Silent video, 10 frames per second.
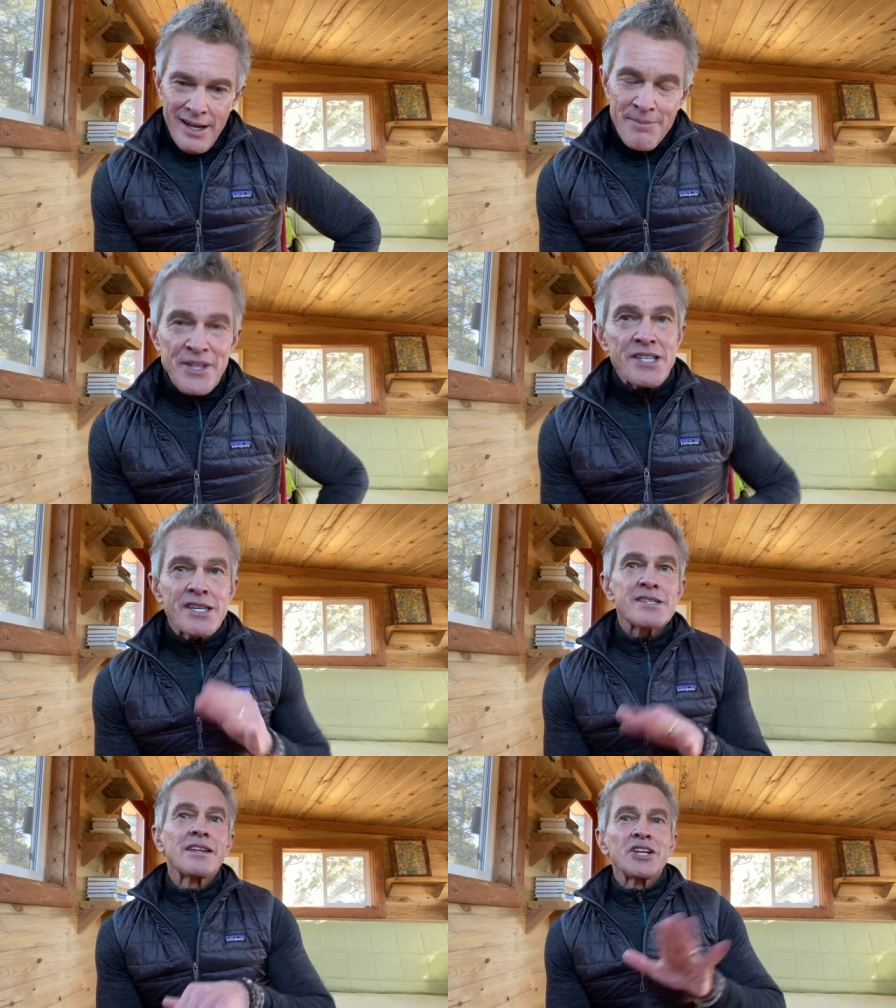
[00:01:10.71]
But this
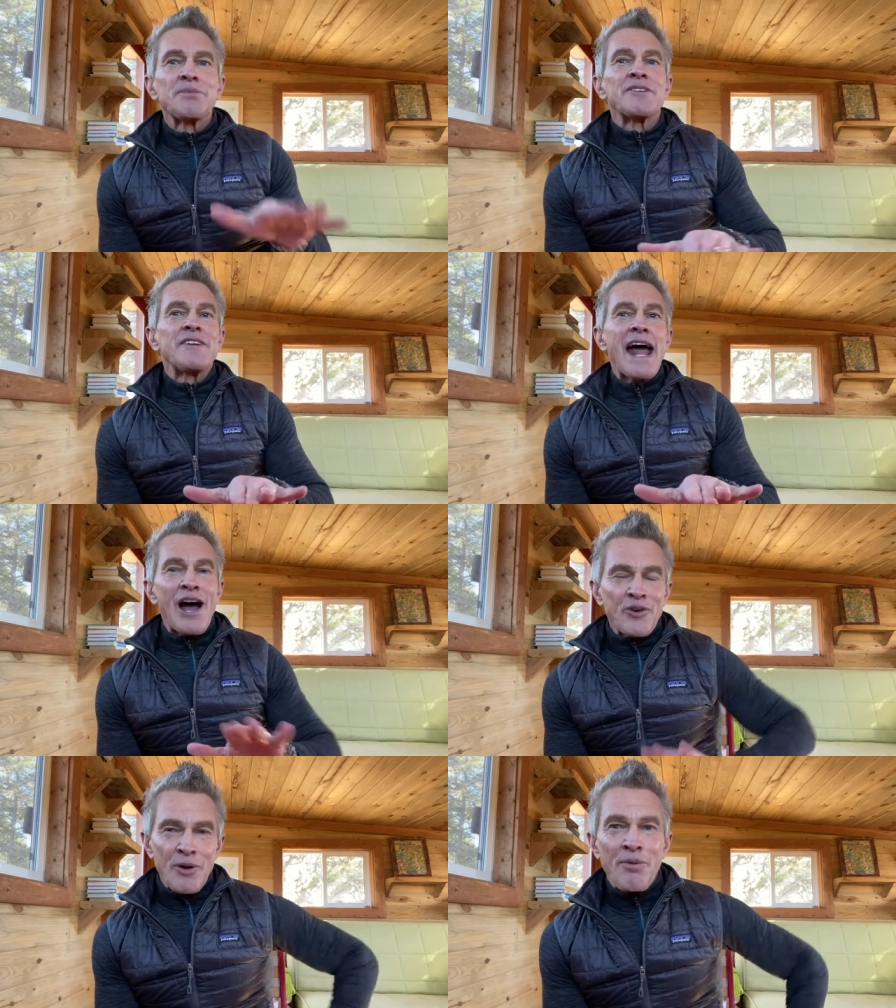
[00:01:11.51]
is a little bit of an
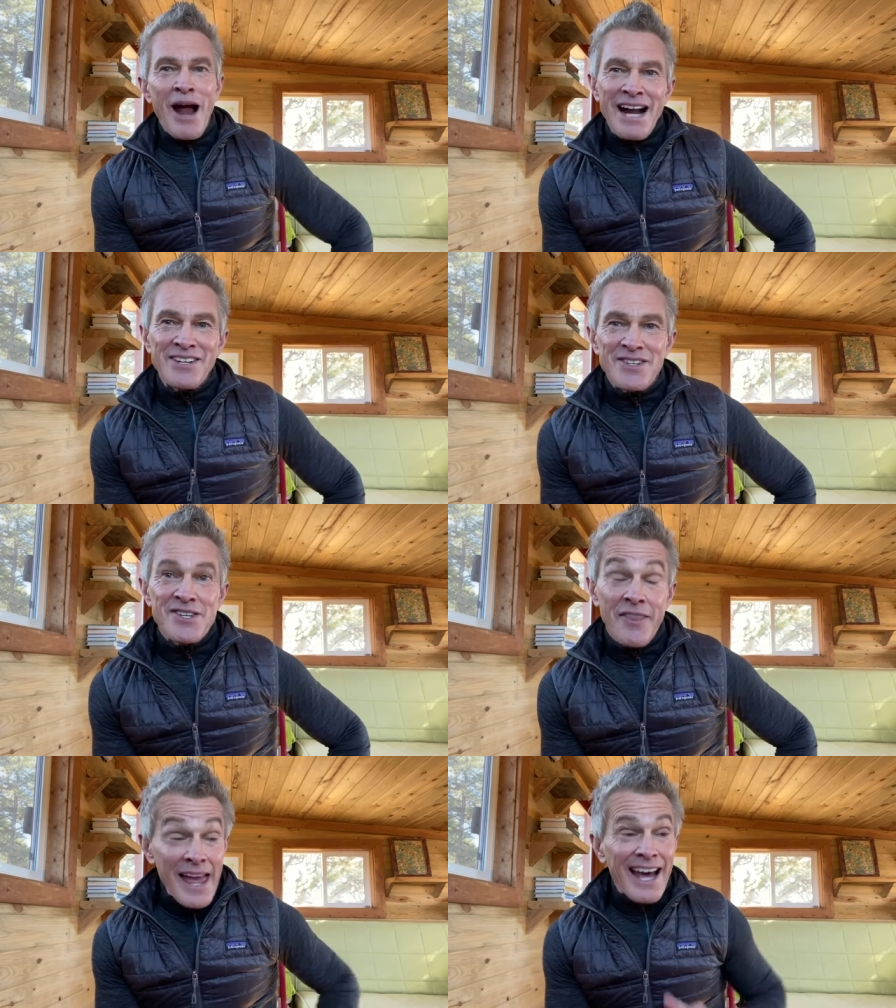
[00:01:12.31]
outer practice
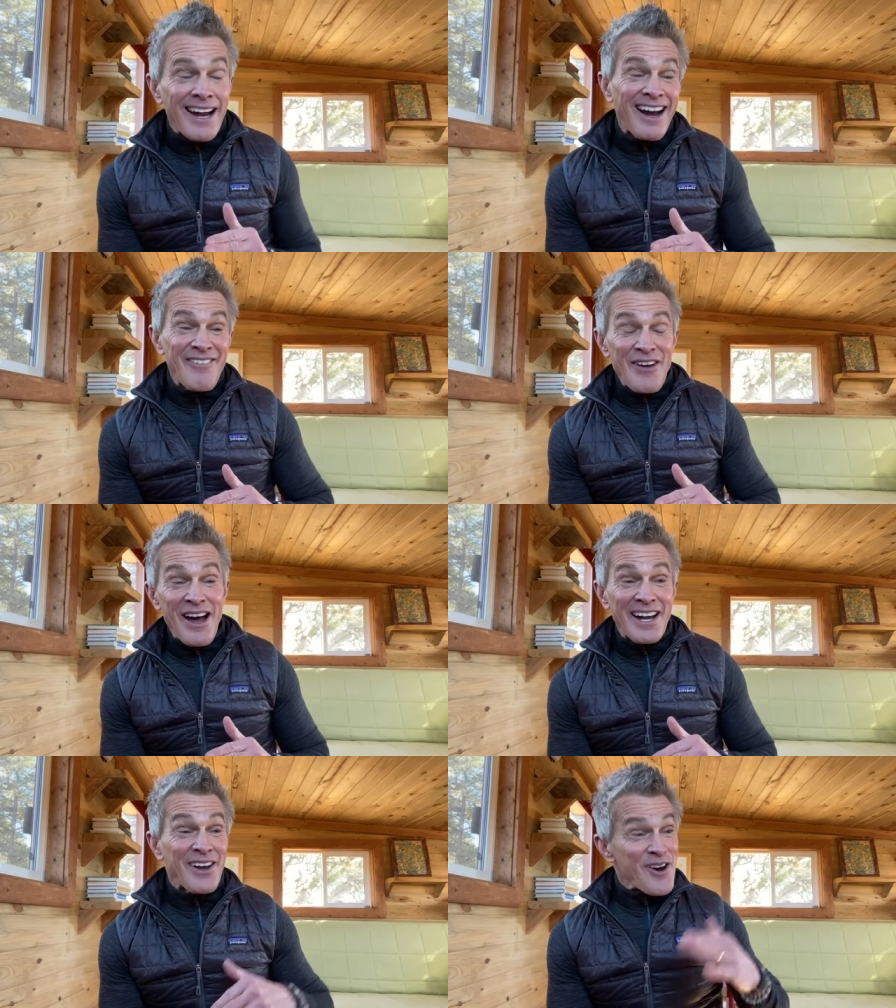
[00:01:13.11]
that I
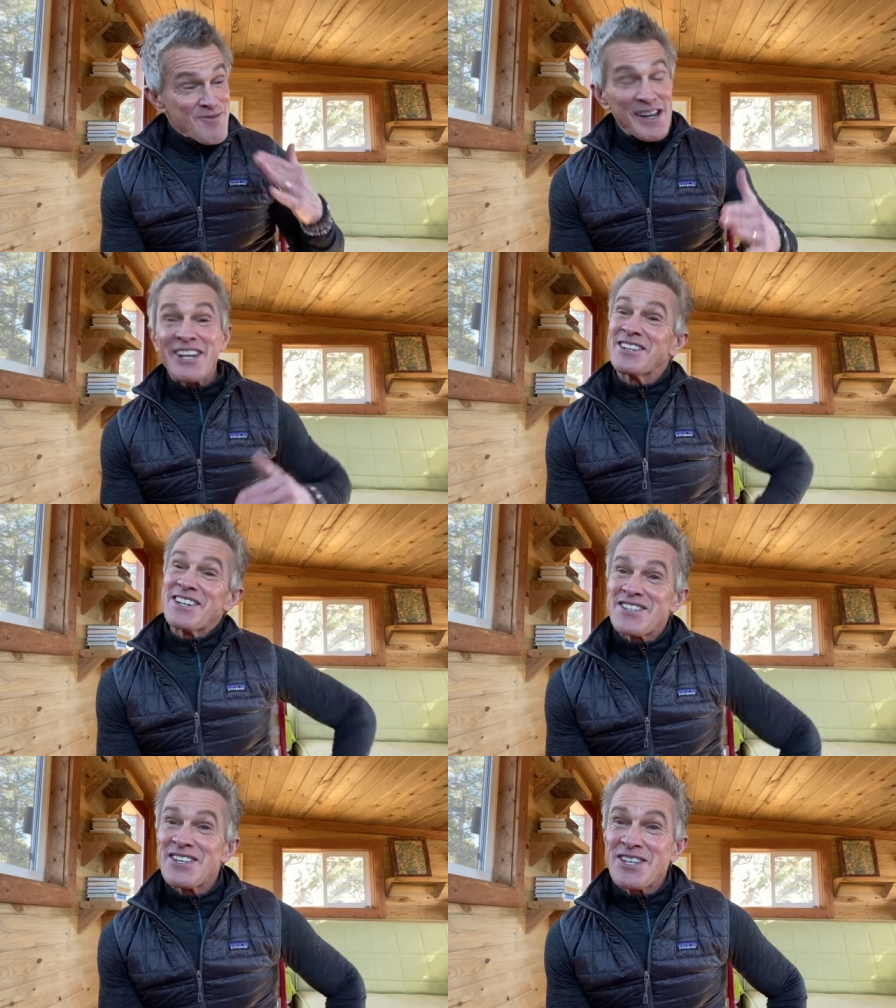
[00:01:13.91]
find, oh my
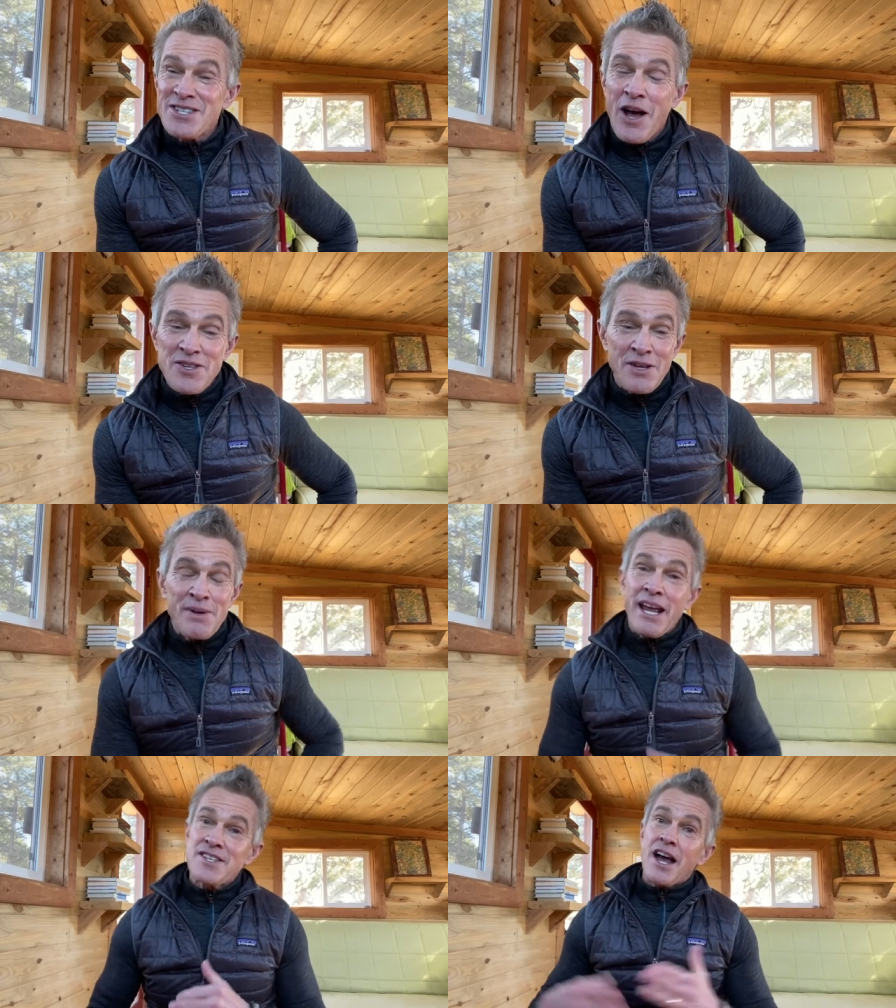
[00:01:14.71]
goodness, this is awesome,
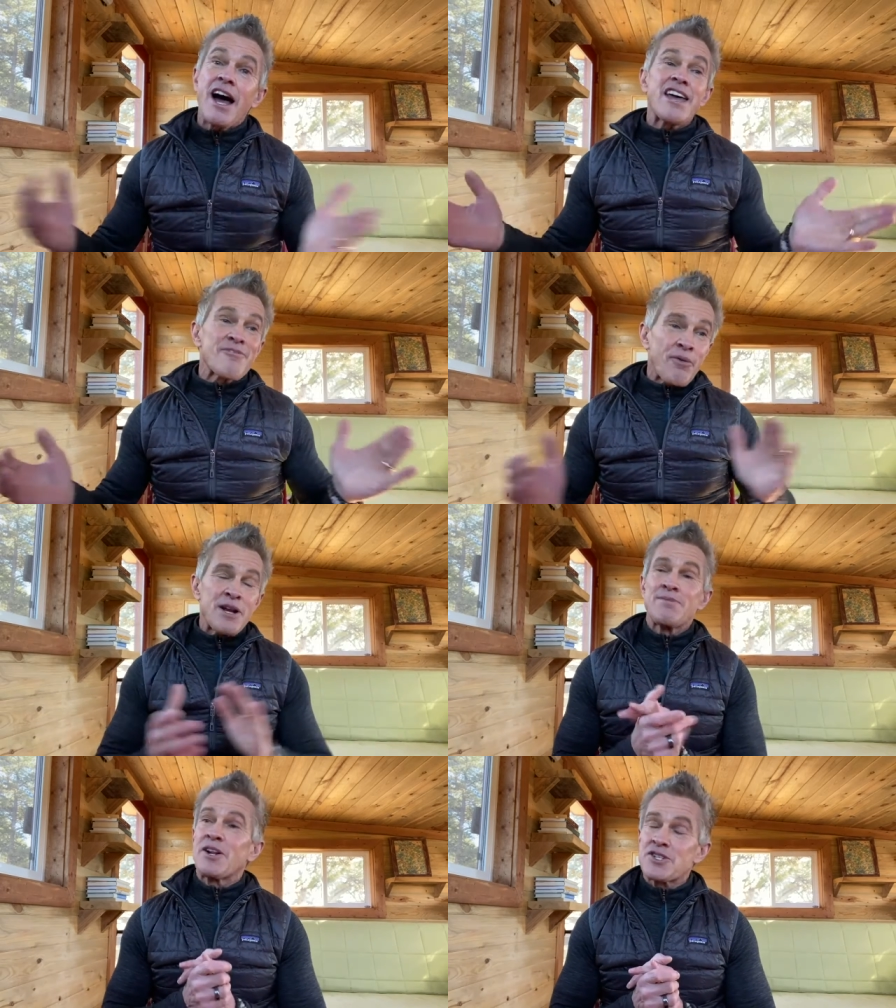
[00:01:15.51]
because I have
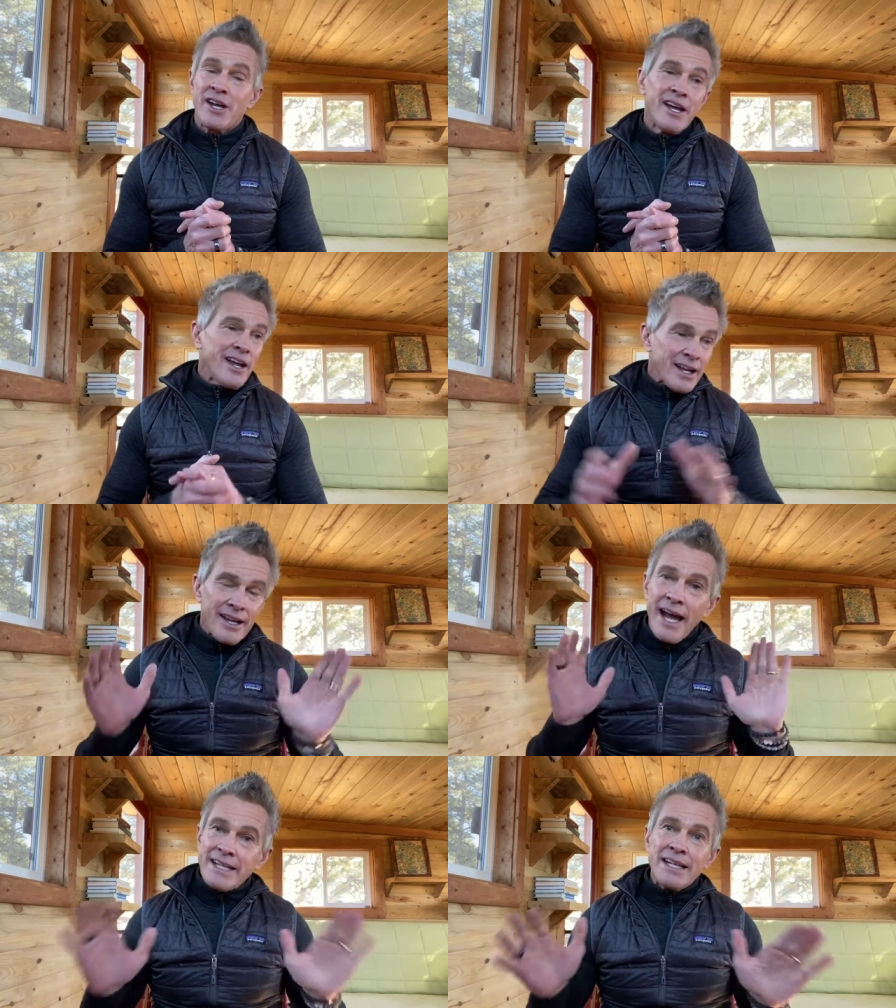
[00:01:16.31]
pretty much
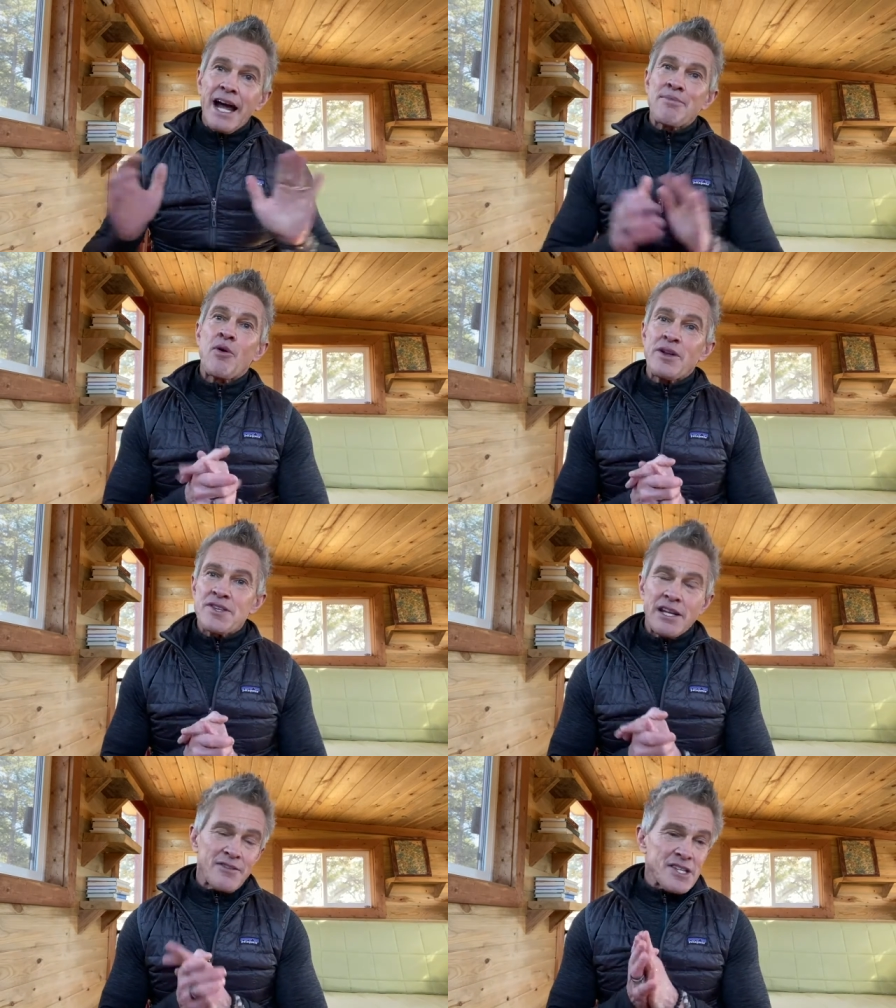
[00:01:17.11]
ninety-nine
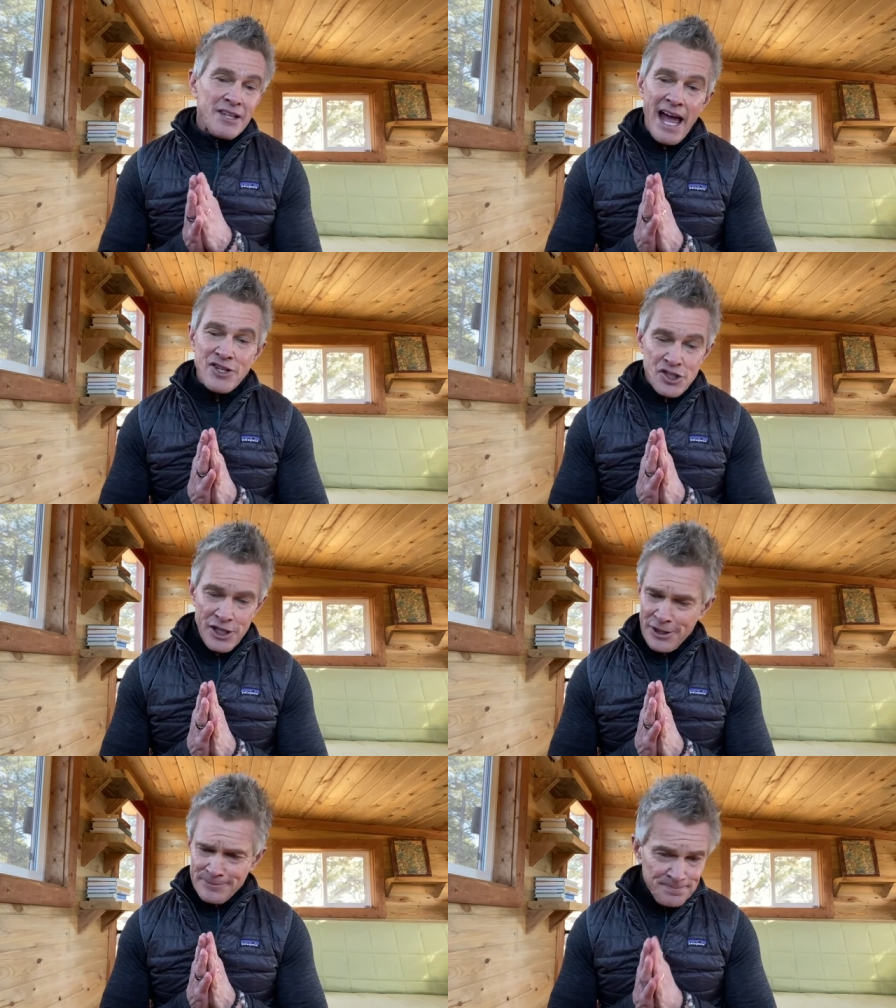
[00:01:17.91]
percent of this last
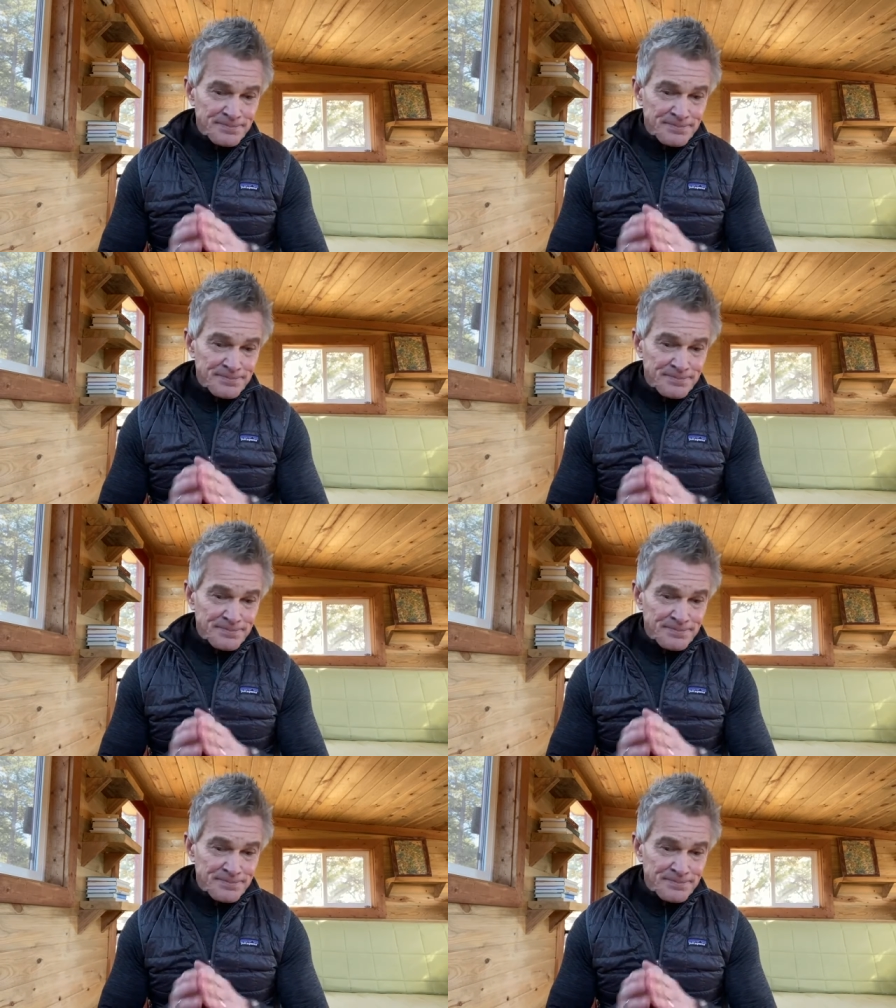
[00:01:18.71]
year